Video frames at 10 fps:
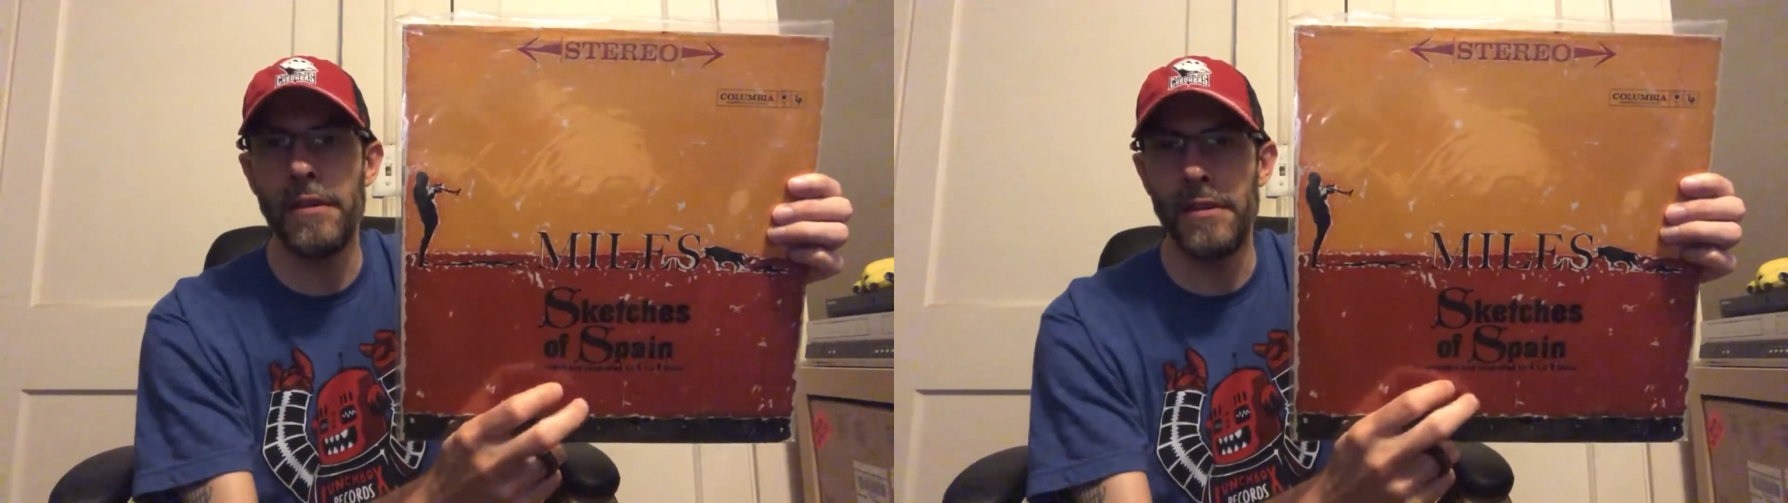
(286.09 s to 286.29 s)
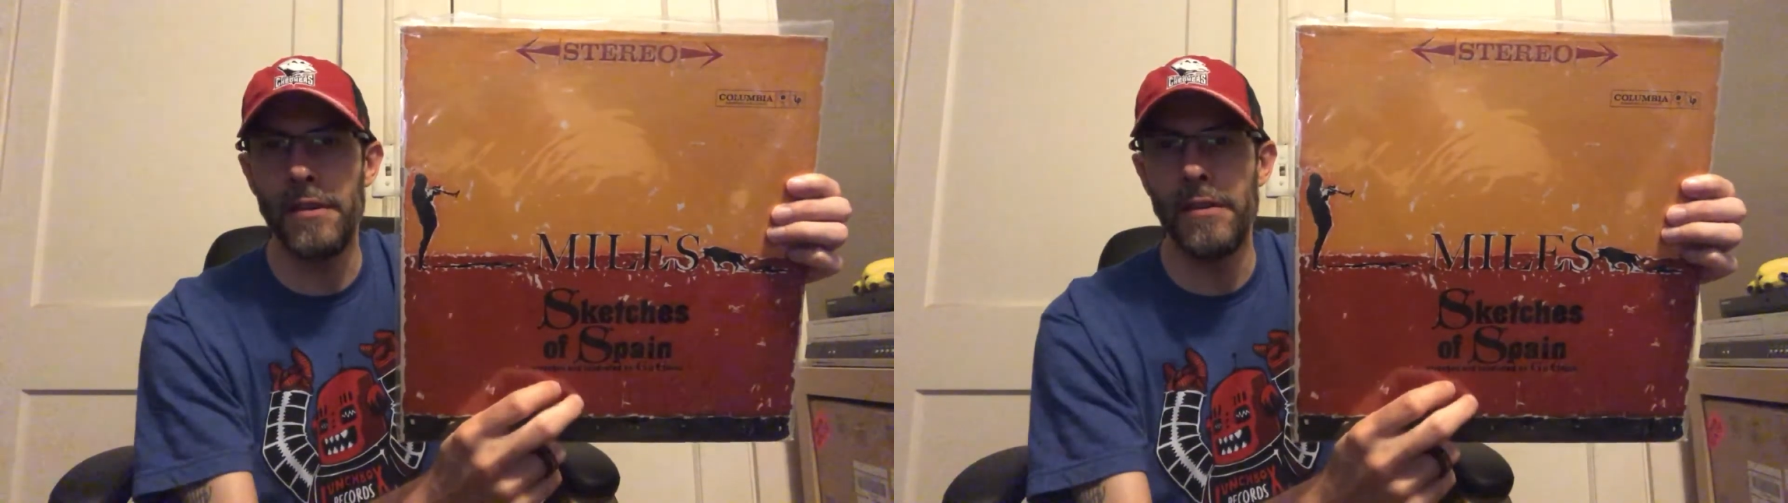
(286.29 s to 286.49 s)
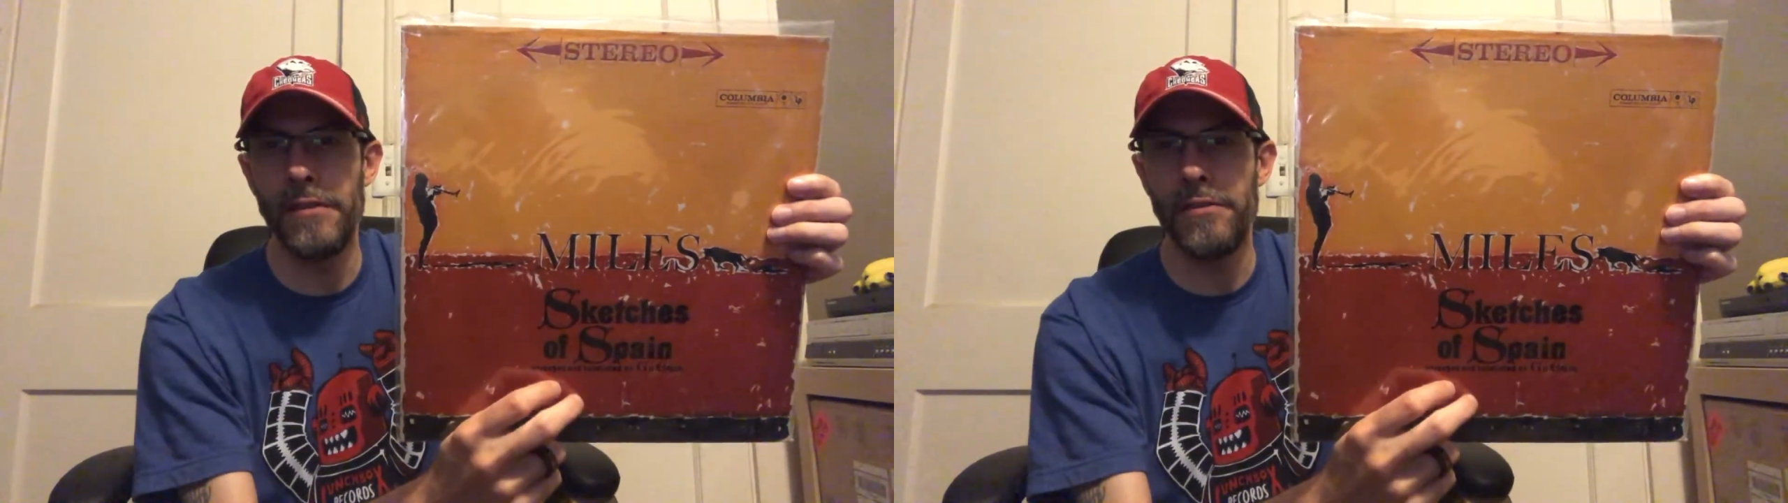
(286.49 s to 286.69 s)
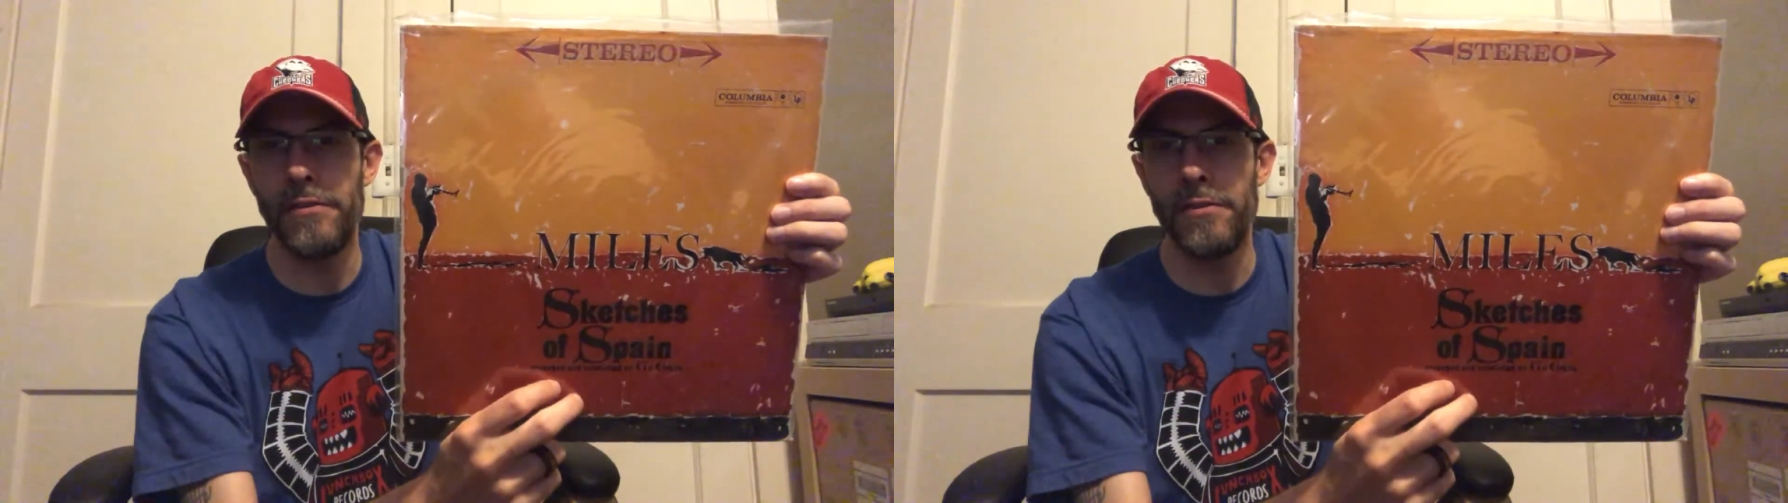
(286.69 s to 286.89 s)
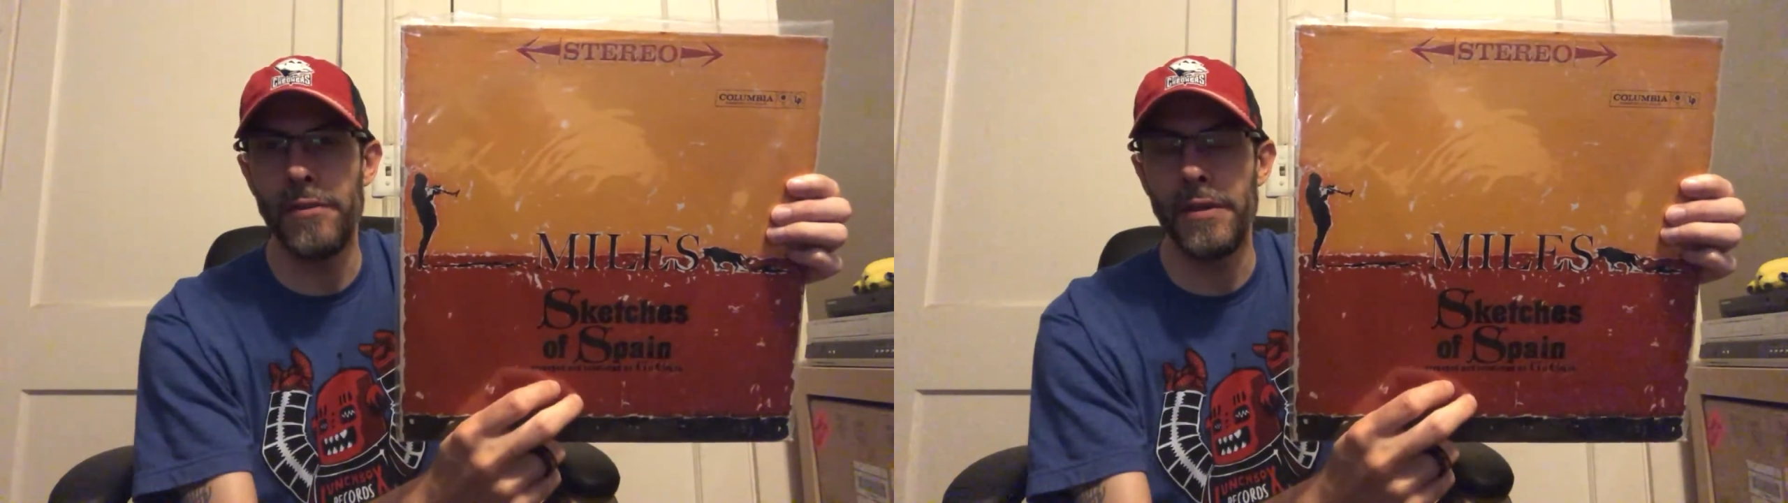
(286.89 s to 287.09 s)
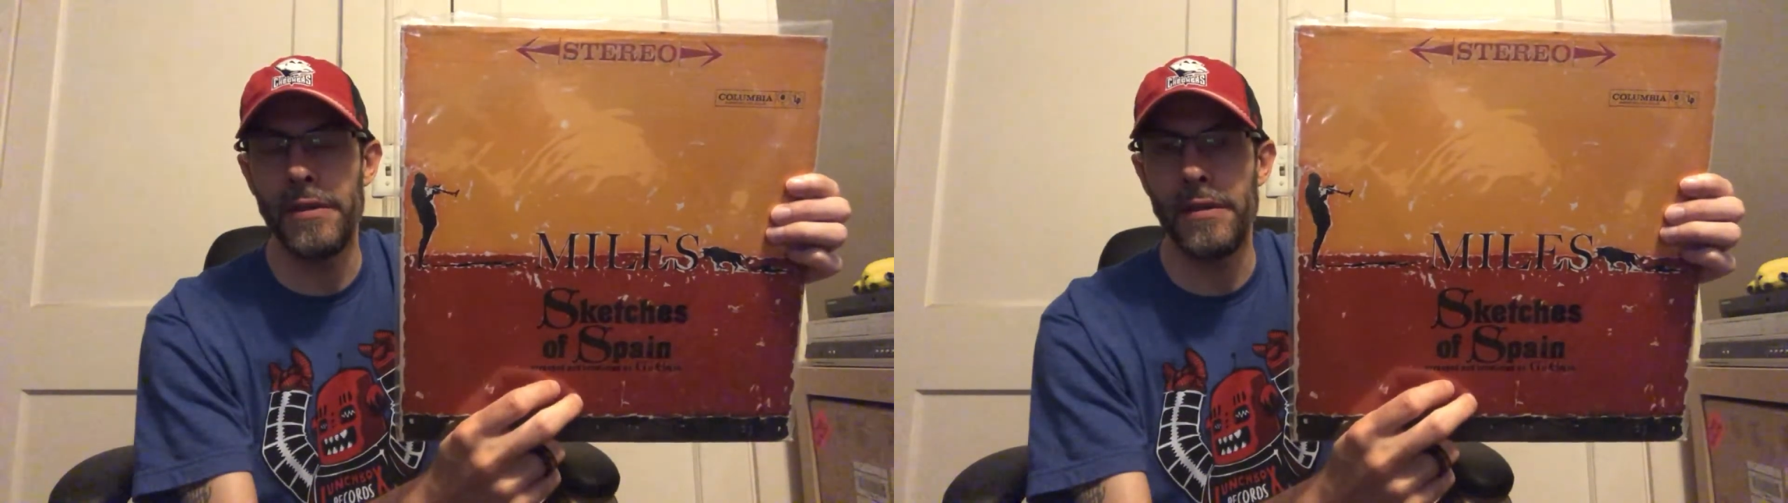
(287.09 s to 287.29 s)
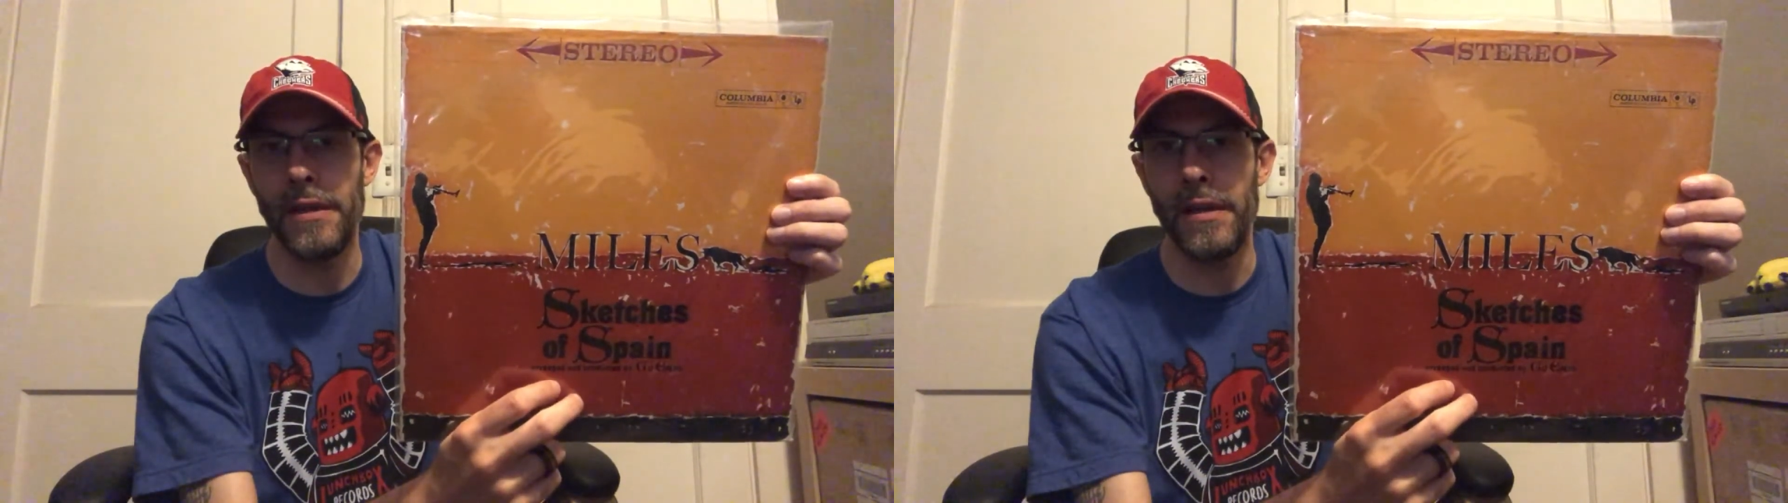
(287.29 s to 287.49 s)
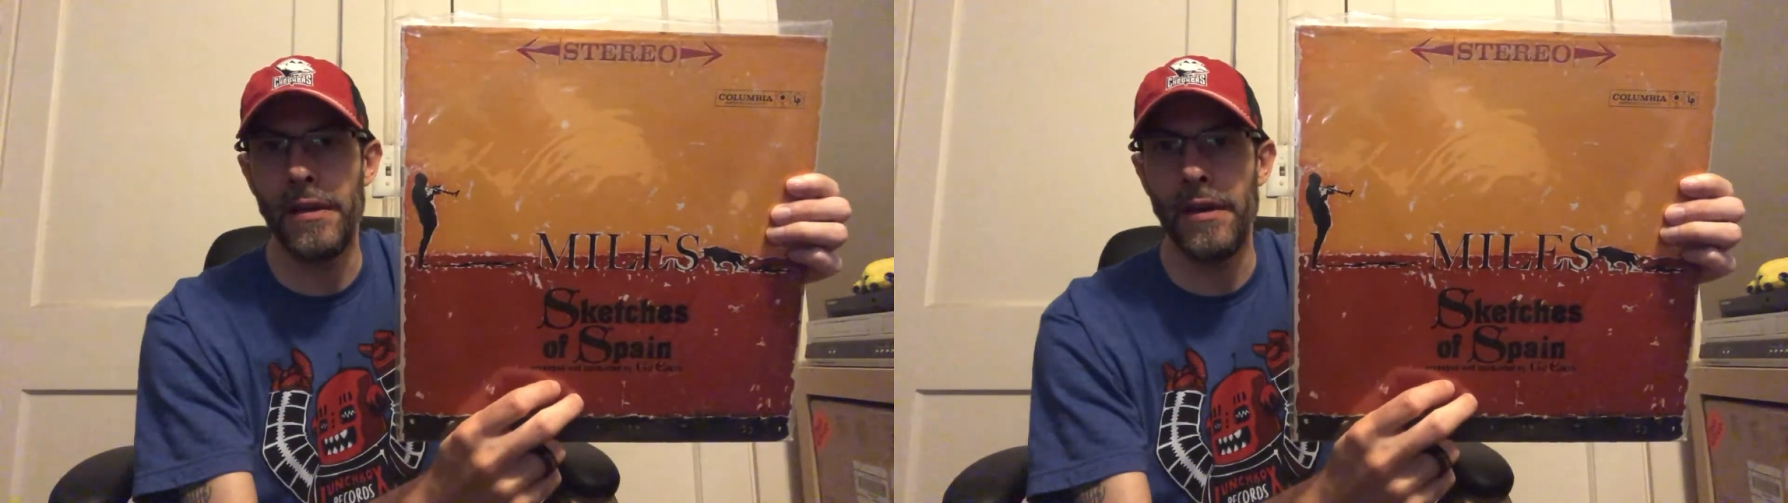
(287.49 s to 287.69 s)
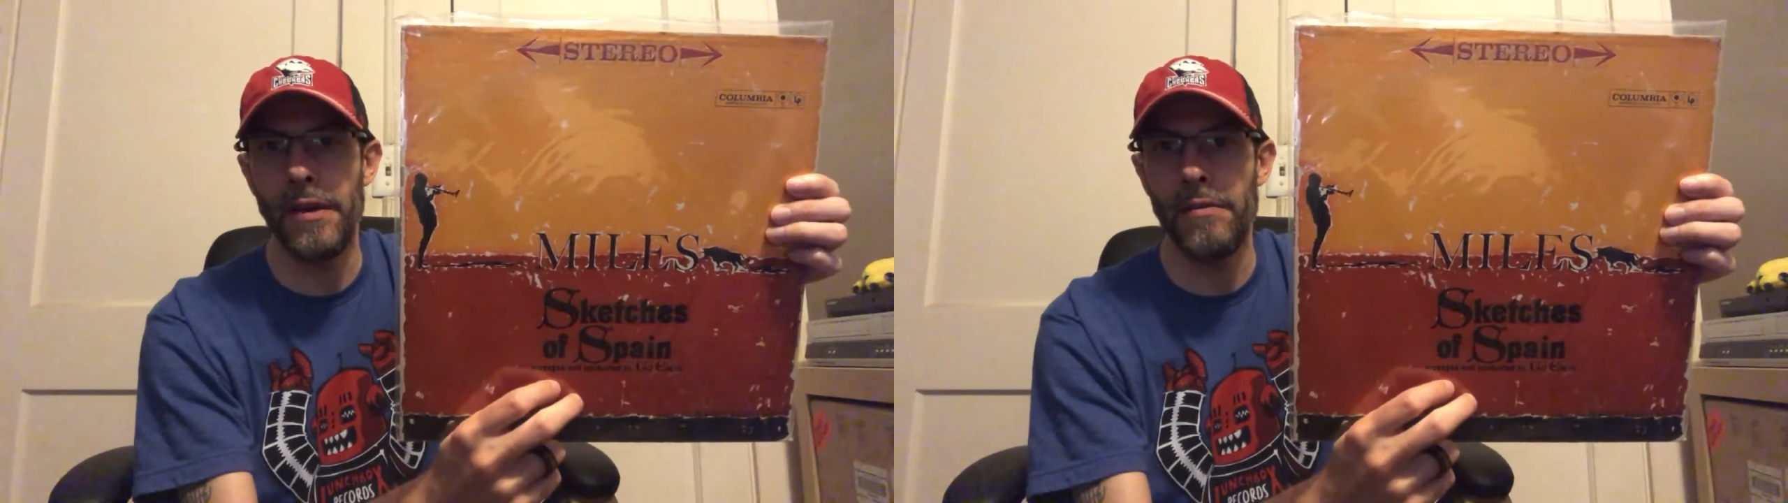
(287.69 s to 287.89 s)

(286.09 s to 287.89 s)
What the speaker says: He did listen to it and